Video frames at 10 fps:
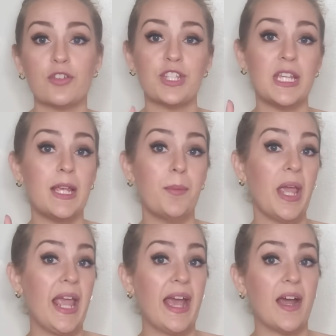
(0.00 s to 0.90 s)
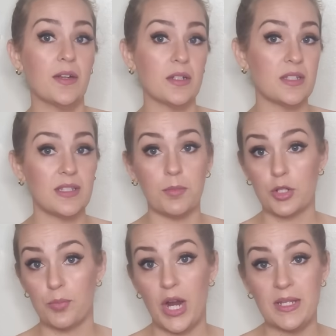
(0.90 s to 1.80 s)
scheme and
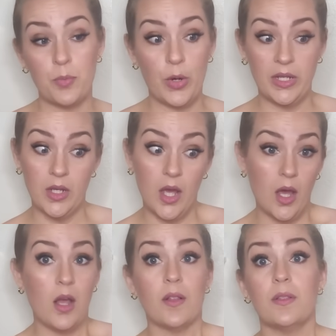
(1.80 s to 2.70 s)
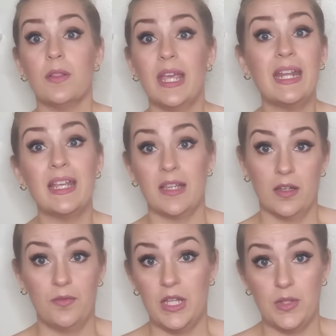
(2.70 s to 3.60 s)
similar price point any
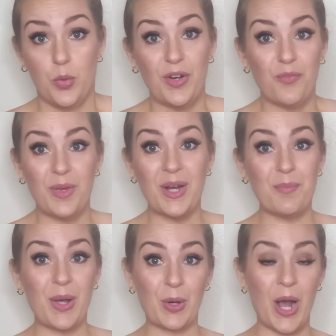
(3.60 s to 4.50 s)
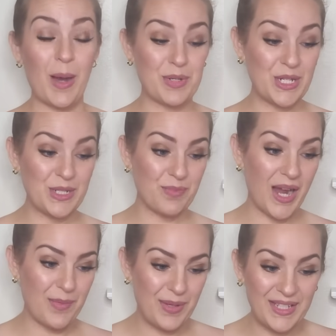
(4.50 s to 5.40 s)
of these would have been a better option in
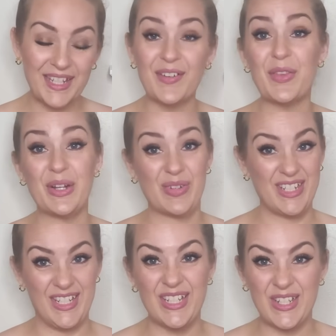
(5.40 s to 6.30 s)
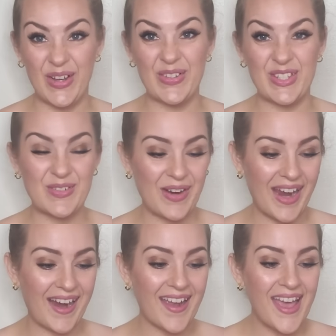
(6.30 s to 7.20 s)
my opinion than what she chose to
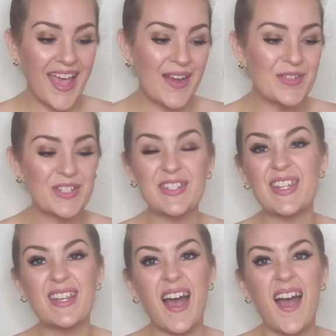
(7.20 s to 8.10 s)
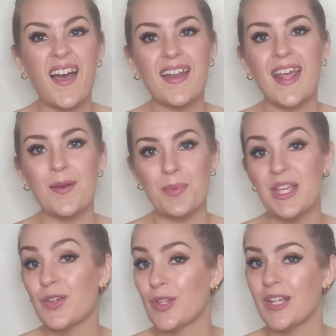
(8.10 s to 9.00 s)
wear it was just not an
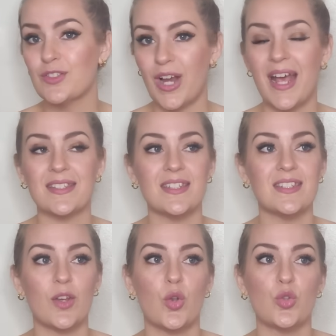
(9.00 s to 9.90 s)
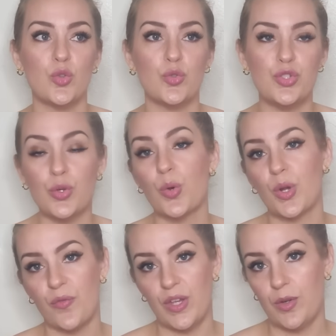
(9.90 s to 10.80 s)
appealing dress it didn't do
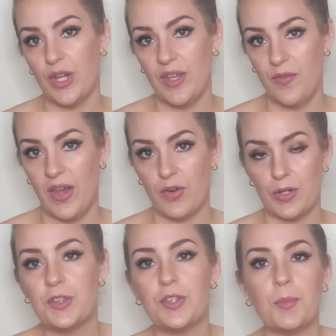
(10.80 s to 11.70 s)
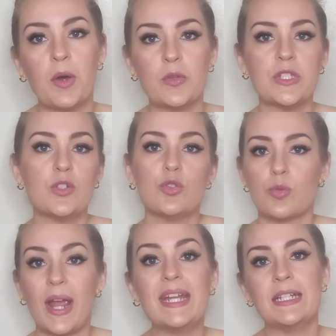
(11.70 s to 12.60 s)
her figure any favors. The most
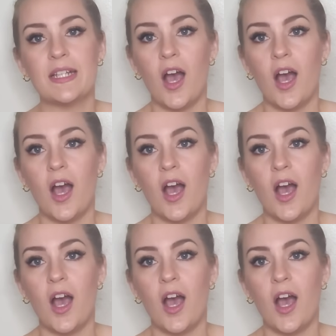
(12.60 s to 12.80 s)
grating